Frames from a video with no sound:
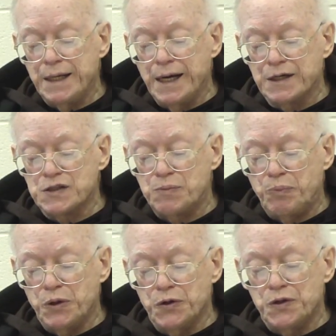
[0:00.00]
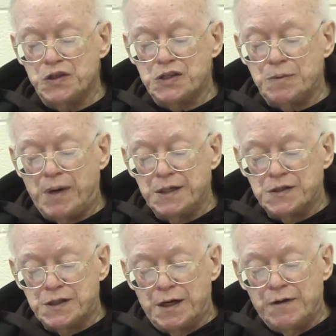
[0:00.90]
experienced
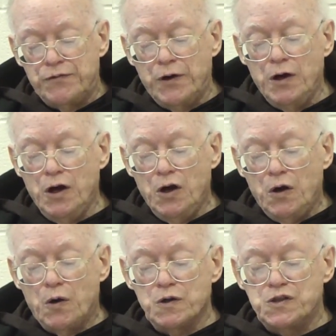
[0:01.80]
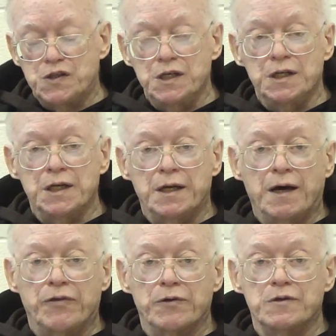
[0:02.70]
myself or seen in
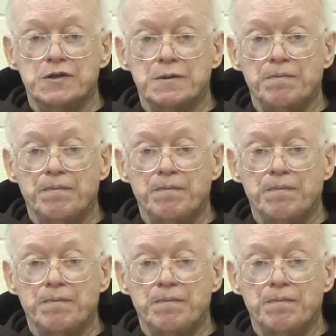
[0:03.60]
others.